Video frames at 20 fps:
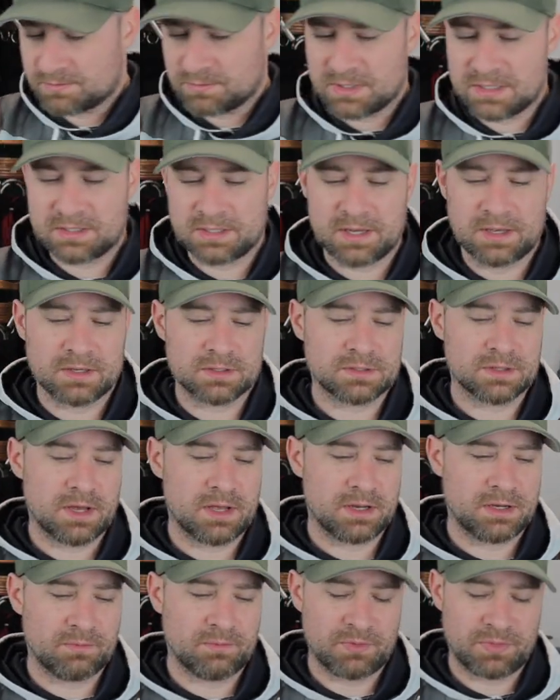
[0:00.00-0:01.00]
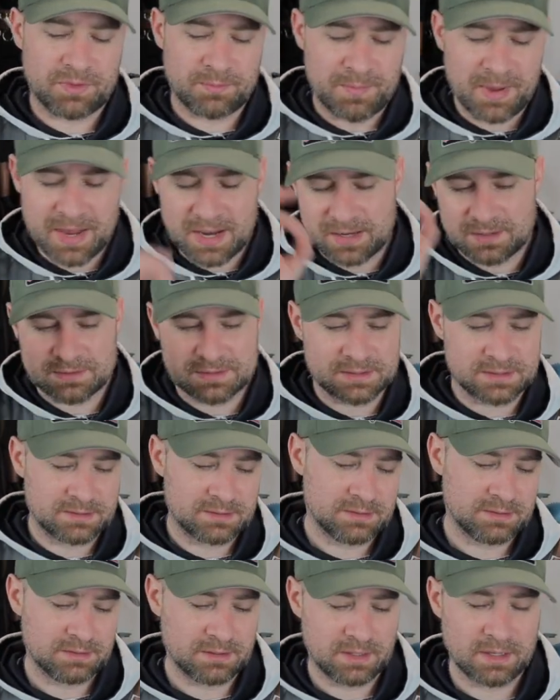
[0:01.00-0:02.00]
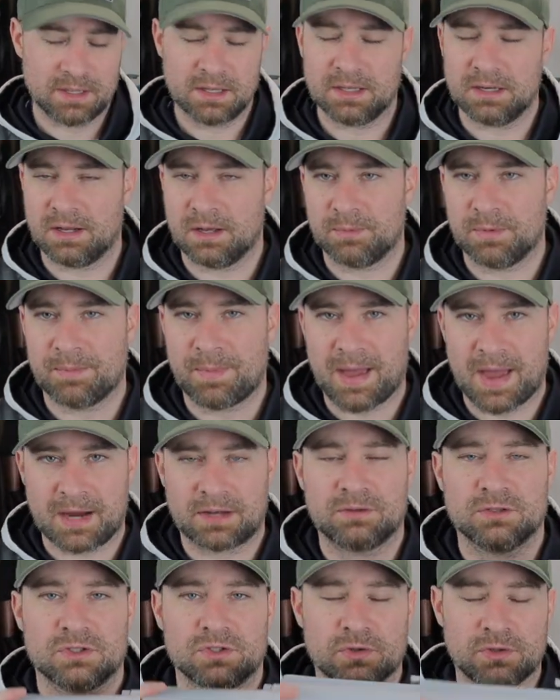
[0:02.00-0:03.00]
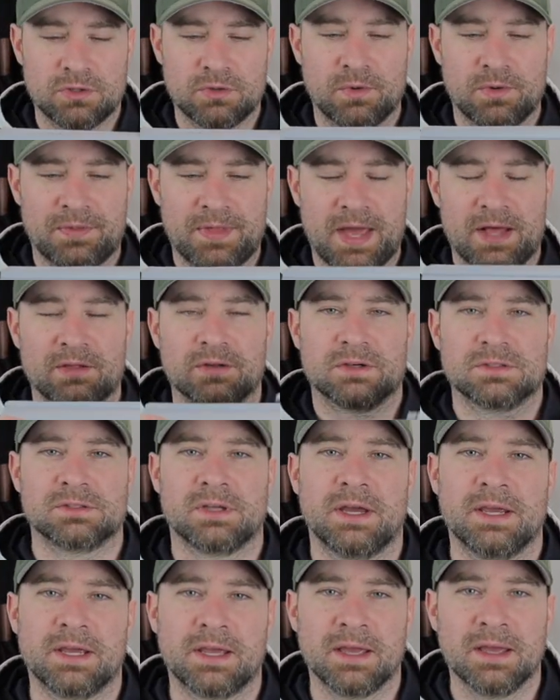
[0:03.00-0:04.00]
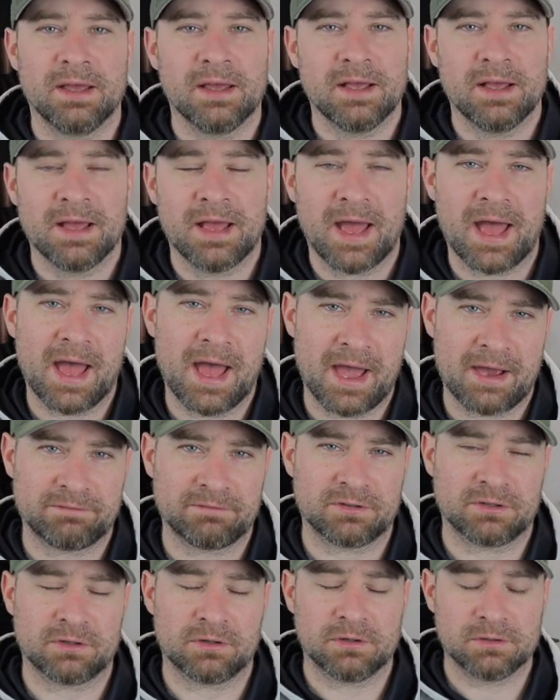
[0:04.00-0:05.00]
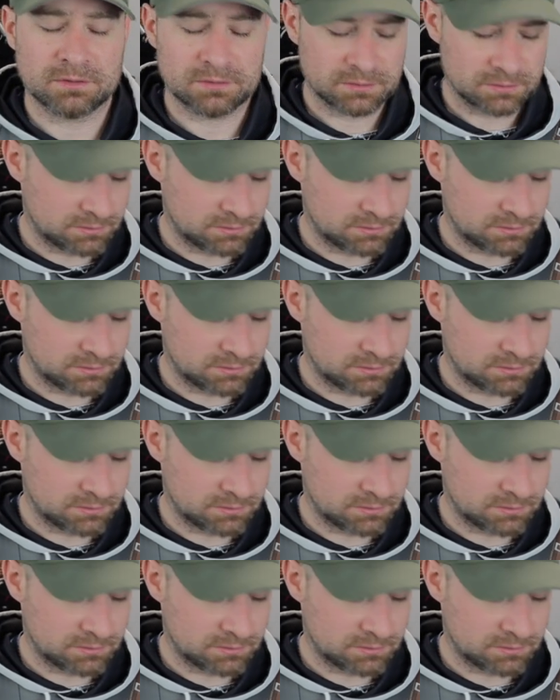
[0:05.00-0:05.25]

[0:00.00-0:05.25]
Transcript: some details on it with the paints, and I'll be back to show you what that looks like after,